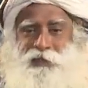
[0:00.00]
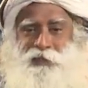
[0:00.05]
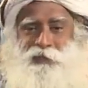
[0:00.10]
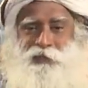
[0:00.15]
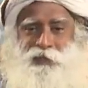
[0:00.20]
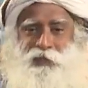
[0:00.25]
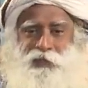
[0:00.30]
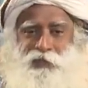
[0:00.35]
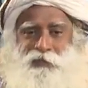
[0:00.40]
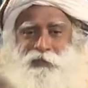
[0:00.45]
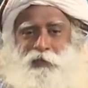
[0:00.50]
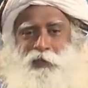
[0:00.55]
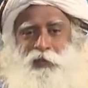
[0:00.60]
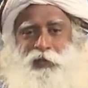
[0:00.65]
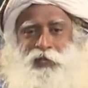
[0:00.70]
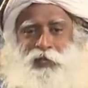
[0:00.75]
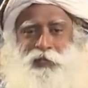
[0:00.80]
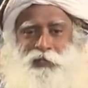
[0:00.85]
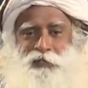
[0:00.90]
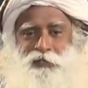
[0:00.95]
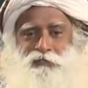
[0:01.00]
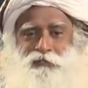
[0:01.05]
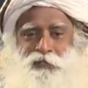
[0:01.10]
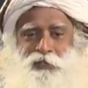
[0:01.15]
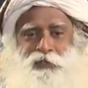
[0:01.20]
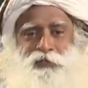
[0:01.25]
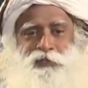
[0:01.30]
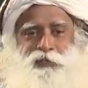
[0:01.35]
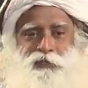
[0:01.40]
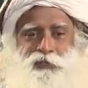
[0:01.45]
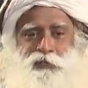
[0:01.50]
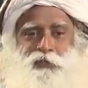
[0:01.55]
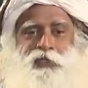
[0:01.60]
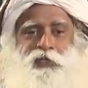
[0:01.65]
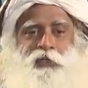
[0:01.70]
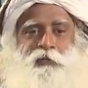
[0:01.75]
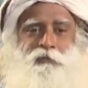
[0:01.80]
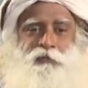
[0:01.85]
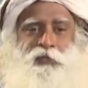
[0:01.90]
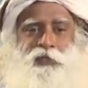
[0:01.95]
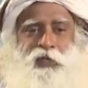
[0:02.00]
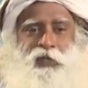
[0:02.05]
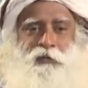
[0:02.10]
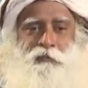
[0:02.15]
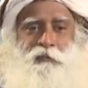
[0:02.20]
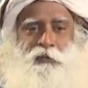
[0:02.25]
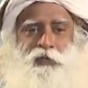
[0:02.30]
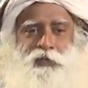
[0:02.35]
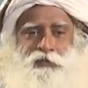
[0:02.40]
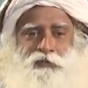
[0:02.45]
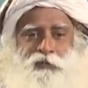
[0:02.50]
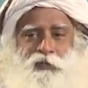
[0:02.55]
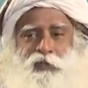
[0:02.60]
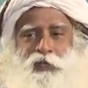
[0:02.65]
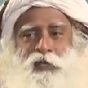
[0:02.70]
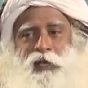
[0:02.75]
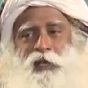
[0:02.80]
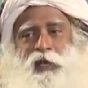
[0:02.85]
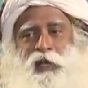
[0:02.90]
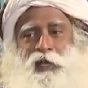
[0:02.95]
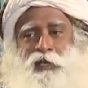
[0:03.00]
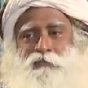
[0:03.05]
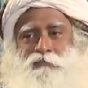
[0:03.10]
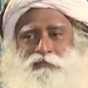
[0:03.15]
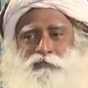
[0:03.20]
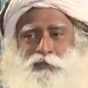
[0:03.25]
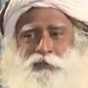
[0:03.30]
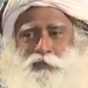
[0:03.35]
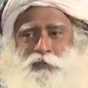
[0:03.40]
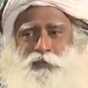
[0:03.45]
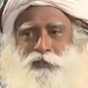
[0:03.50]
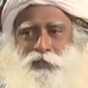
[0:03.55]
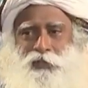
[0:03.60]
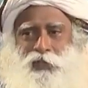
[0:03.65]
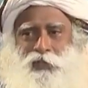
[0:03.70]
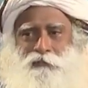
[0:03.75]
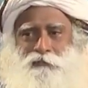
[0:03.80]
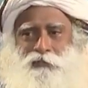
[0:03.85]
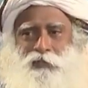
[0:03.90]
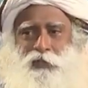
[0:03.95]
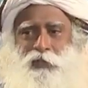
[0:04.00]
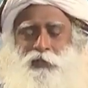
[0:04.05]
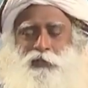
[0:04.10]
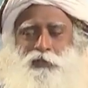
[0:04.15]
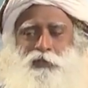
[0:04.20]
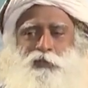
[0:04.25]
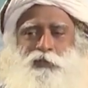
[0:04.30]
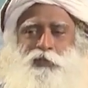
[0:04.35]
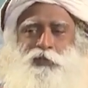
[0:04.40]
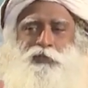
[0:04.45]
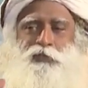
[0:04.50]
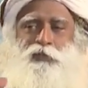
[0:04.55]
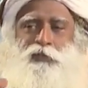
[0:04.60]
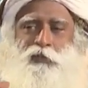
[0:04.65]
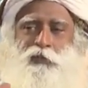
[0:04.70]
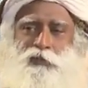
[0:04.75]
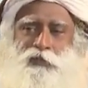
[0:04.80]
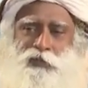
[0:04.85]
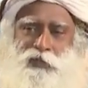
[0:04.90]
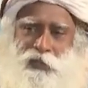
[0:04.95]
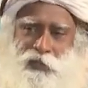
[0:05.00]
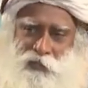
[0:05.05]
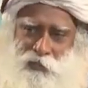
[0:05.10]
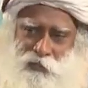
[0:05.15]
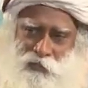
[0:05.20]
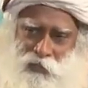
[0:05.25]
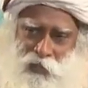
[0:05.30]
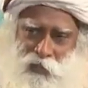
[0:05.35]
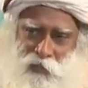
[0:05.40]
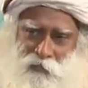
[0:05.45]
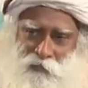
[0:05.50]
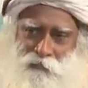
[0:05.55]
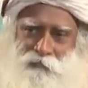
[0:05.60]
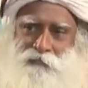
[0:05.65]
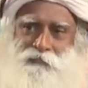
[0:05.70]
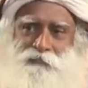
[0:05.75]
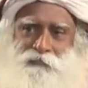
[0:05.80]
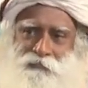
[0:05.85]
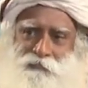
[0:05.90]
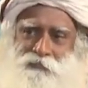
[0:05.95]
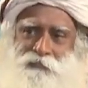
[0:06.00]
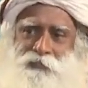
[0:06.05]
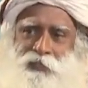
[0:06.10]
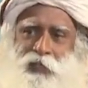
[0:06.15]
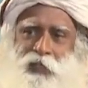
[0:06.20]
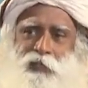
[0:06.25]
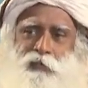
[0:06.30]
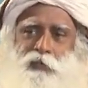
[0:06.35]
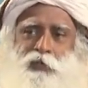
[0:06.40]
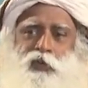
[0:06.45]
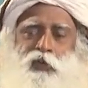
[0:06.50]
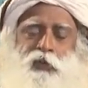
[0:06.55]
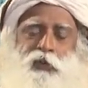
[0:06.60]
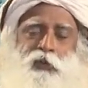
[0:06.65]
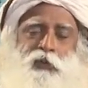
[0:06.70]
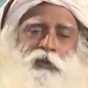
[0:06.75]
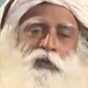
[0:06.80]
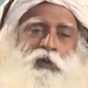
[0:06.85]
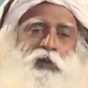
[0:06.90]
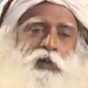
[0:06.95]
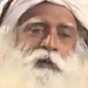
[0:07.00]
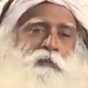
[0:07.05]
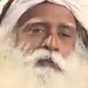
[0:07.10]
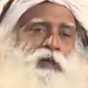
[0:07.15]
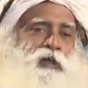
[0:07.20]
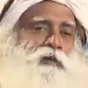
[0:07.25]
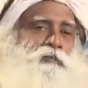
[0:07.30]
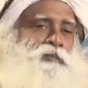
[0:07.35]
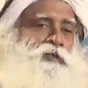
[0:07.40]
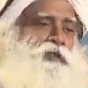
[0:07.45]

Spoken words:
you need all kinds of things to keep the atmosphere alive for yourself so that you don't sink down and do not become